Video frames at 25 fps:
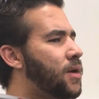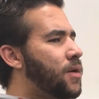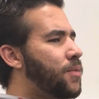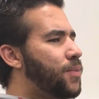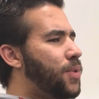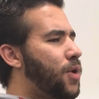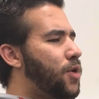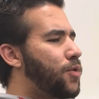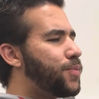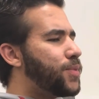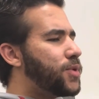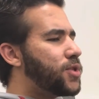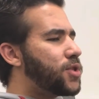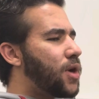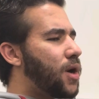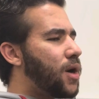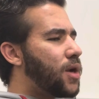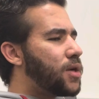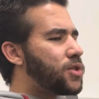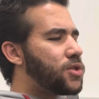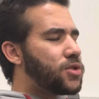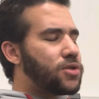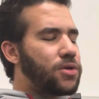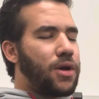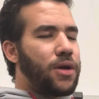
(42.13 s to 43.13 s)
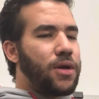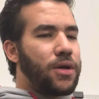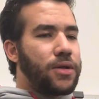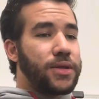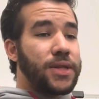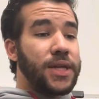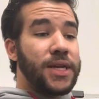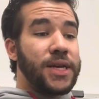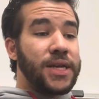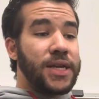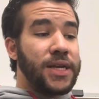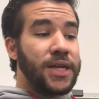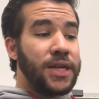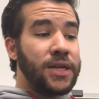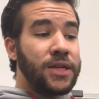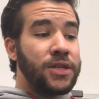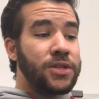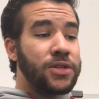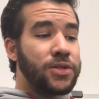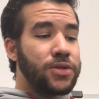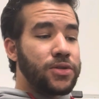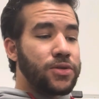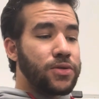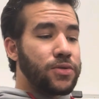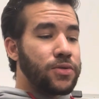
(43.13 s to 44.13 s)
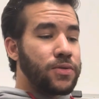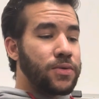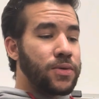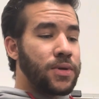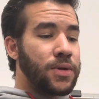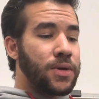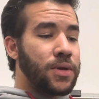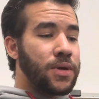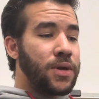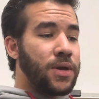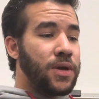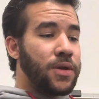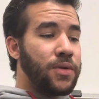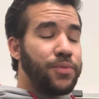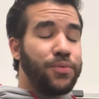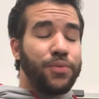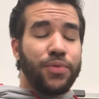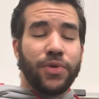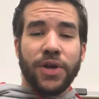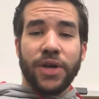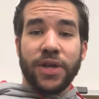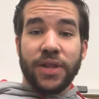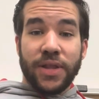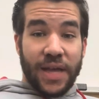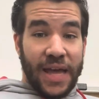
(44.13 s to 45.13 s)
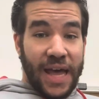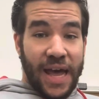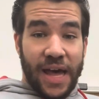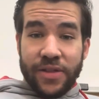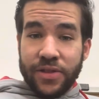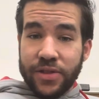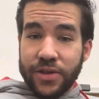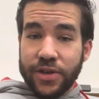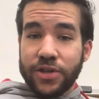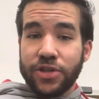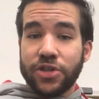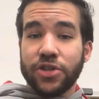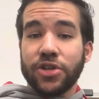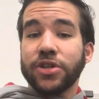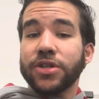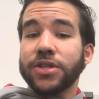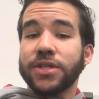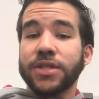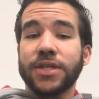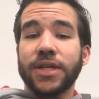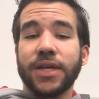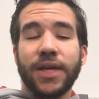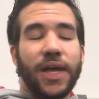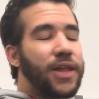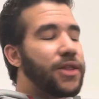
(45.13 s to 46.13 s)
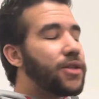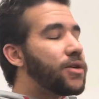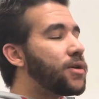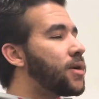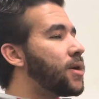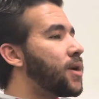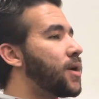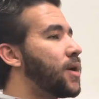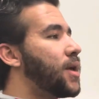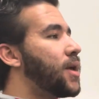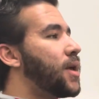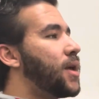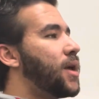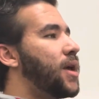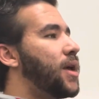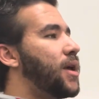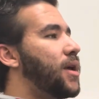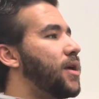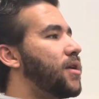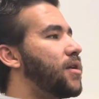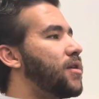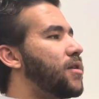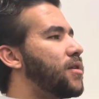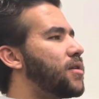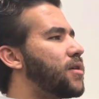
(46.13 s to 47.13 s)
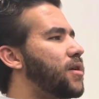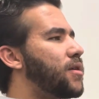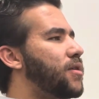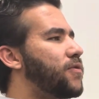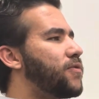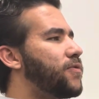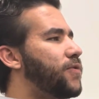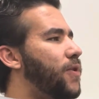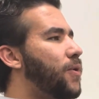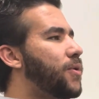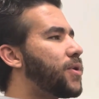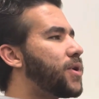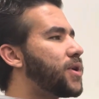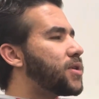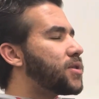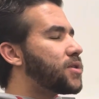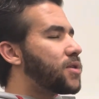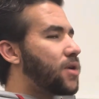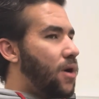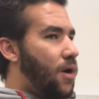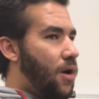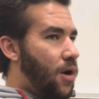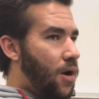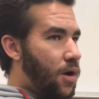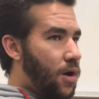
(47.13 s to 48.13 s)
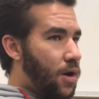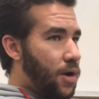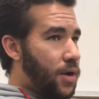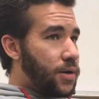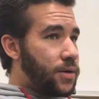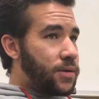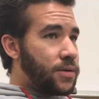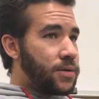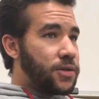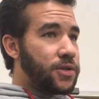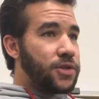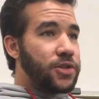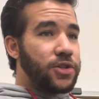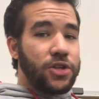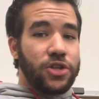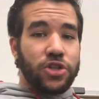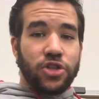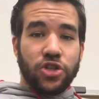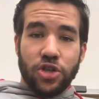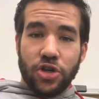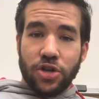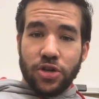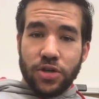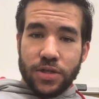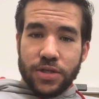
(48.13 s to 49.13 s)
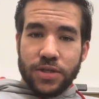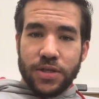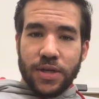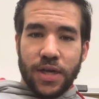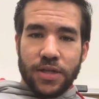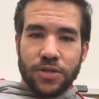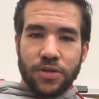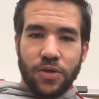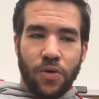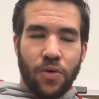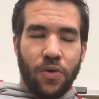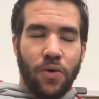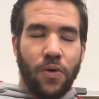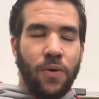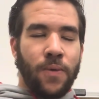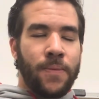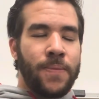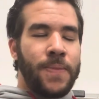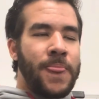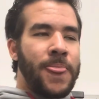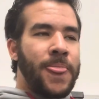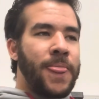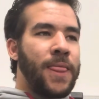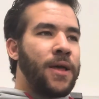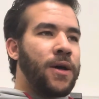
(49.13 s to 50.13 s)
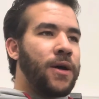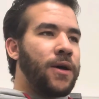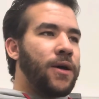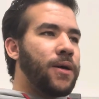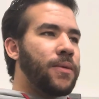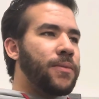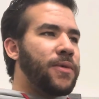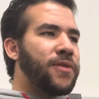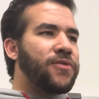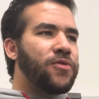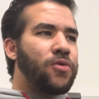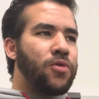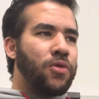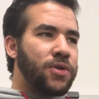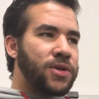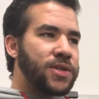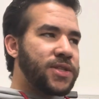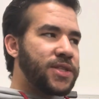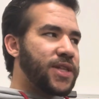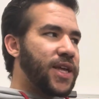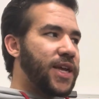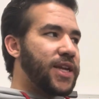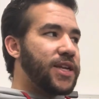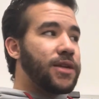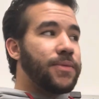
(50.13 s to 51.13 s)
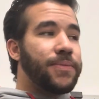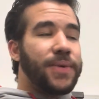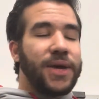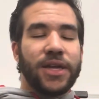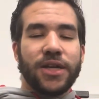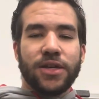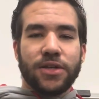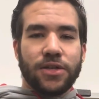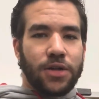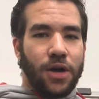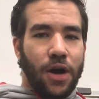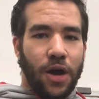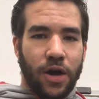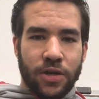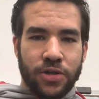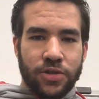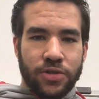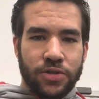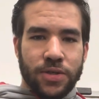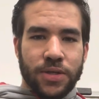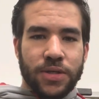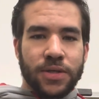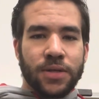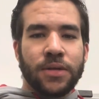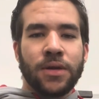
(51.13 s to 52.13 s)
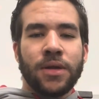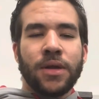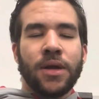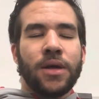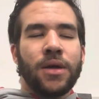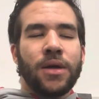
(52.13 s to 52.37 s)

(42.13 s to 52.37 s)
Pope John saw the need to bring the Catholic Church together and focus on the church as a whole. Of course, they debated doctrine.